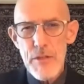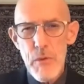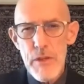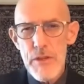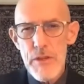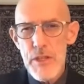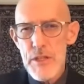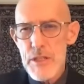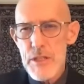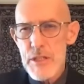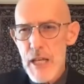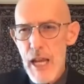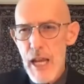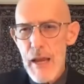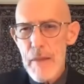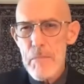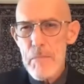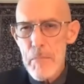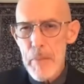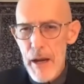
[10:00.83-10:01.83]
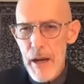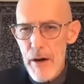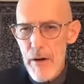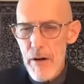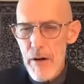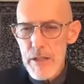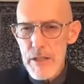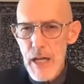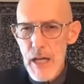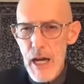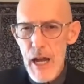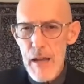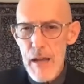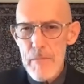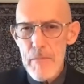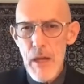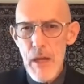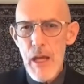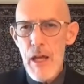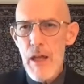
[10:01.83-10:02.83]
with the same
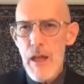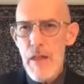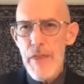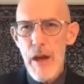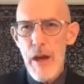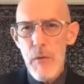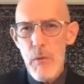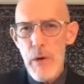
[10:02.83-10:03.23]
paradigm that